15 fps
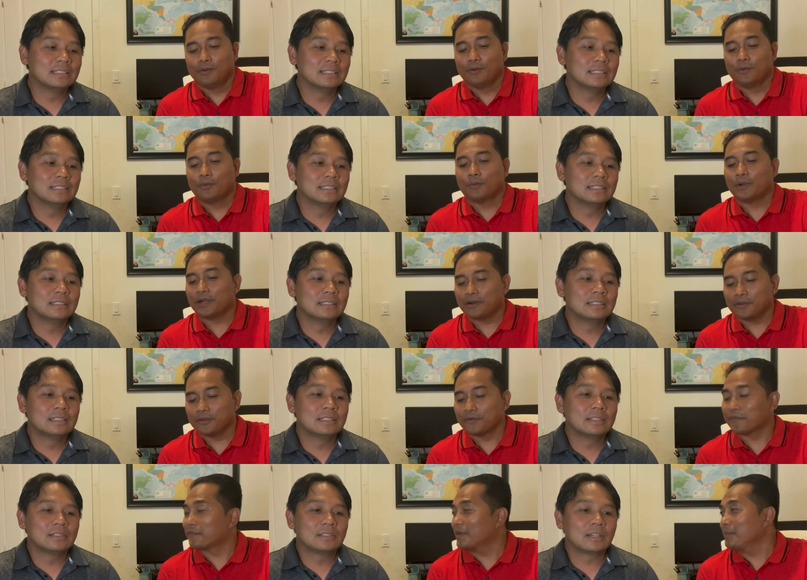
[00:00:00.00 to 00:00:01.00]
Speaker 1: Where are you
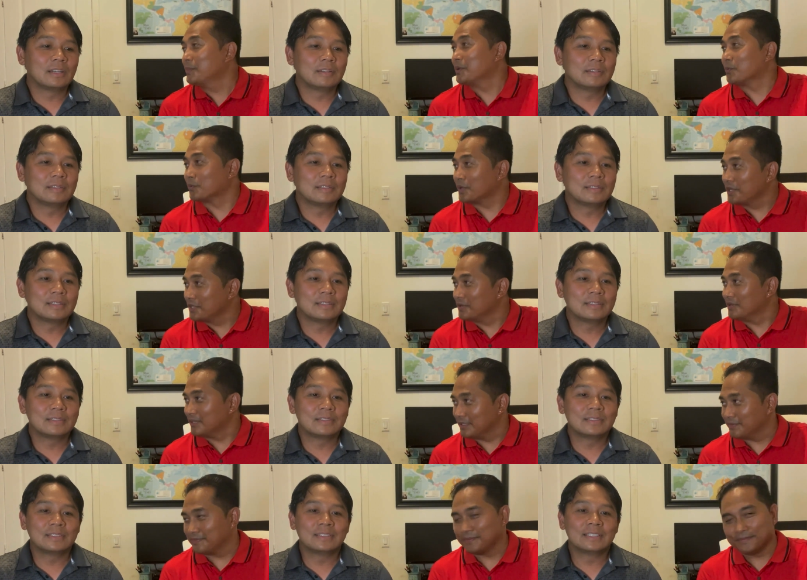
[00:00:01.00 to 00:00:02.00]
from and where do you
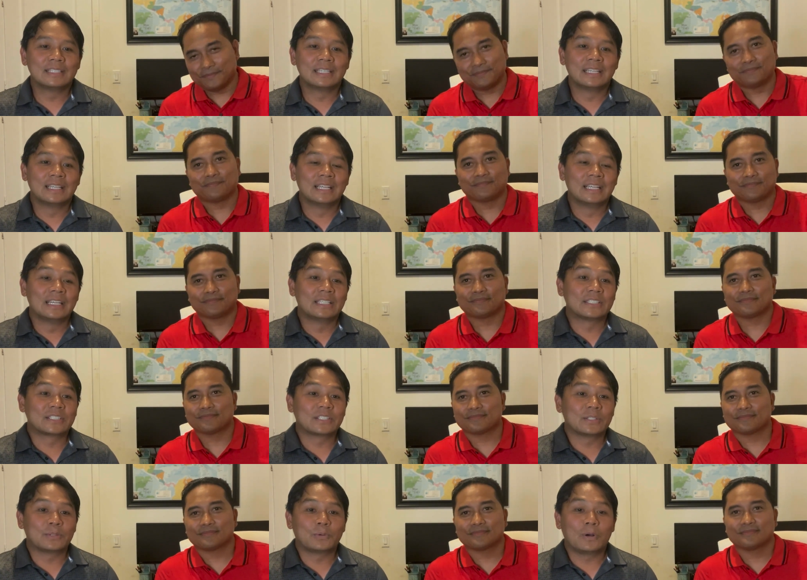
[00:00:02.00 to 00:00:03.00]
live?
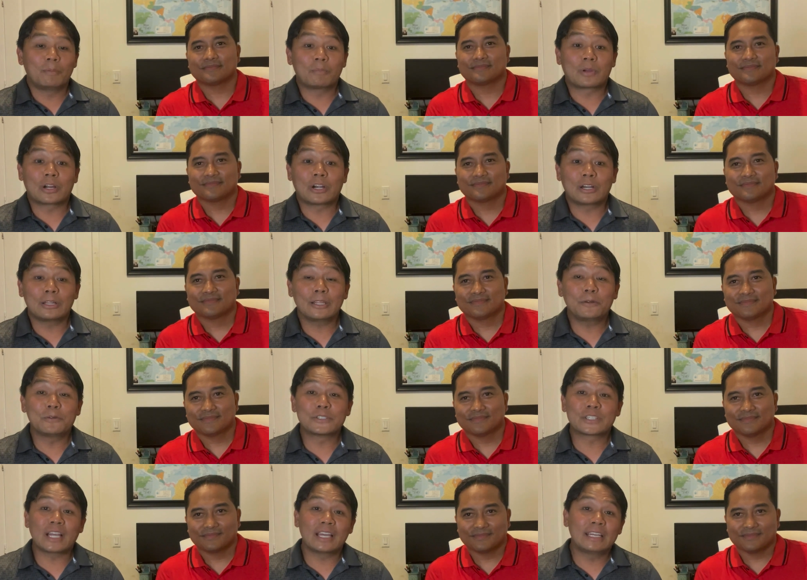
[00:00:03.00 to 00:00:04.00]
So I'm
Speaker 2: currently
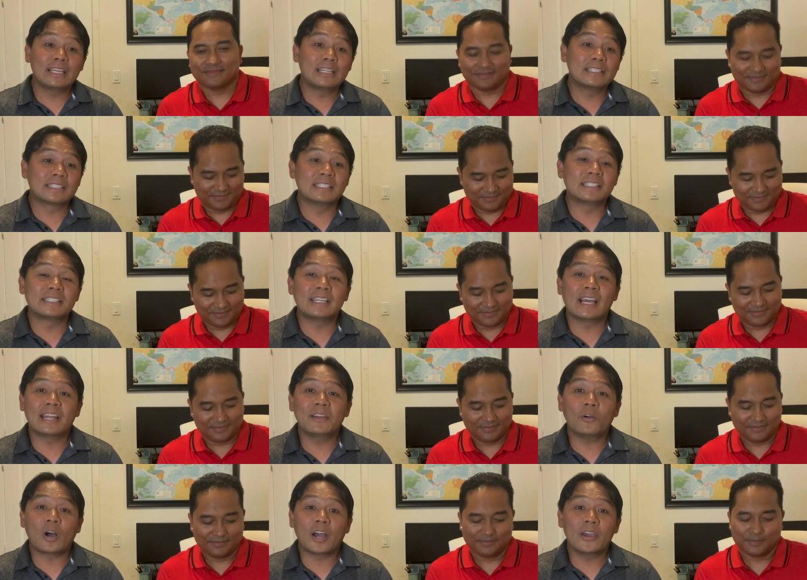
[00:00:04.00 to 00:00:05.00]
residing in Cincinnati,
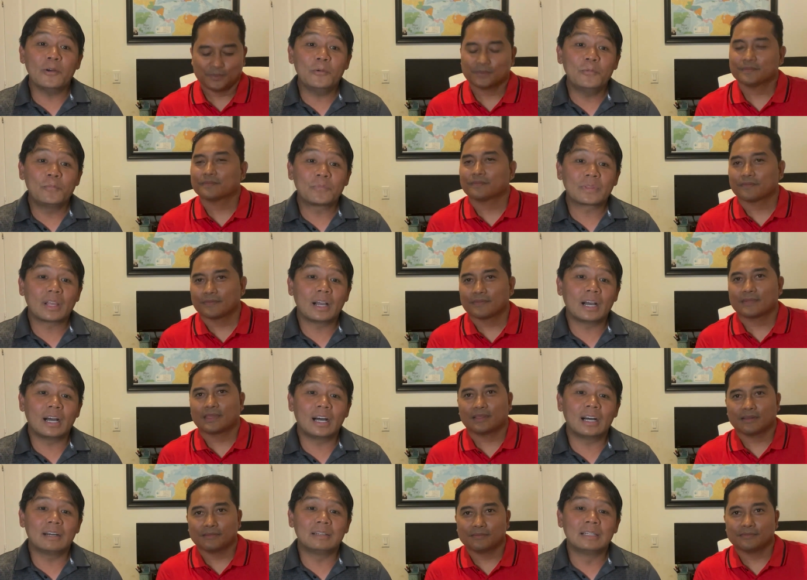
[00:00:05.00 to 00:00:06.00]
Ohio,
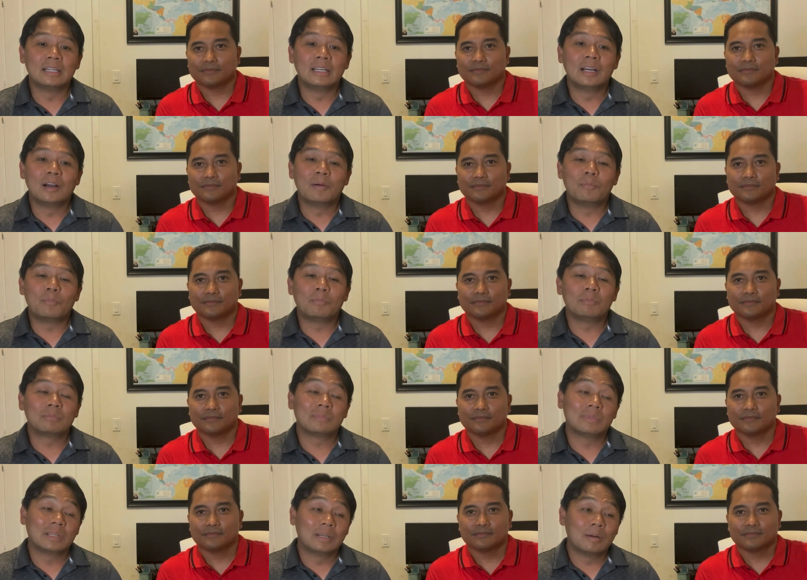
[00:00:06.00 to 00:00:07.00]
uh,
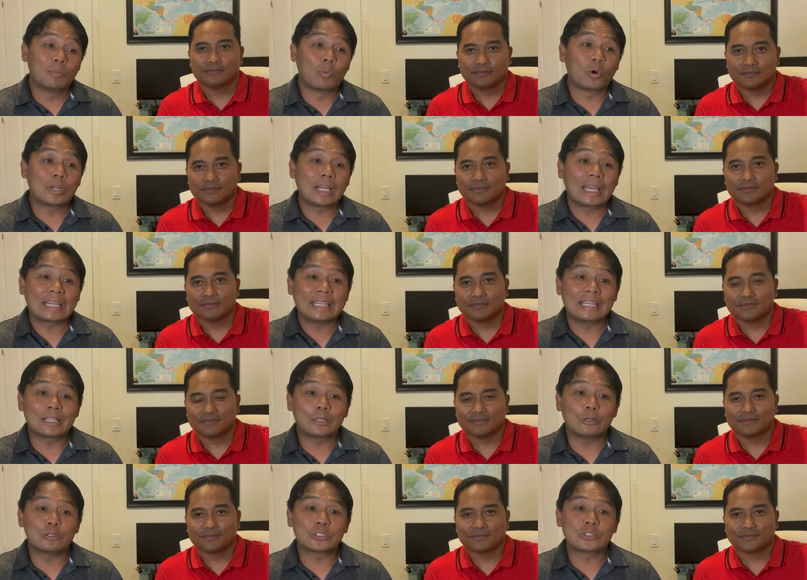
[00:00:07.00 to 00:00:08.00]
more likely
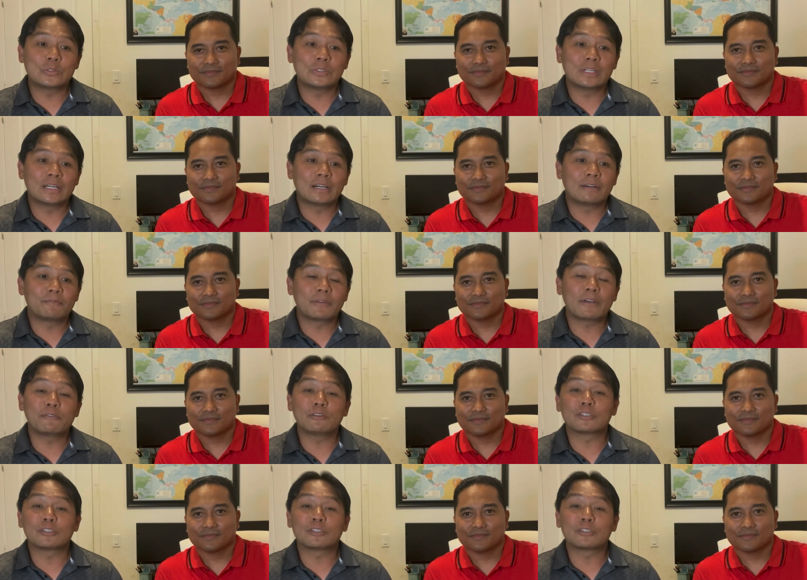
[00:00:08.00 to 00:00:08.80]
close to the Fairfield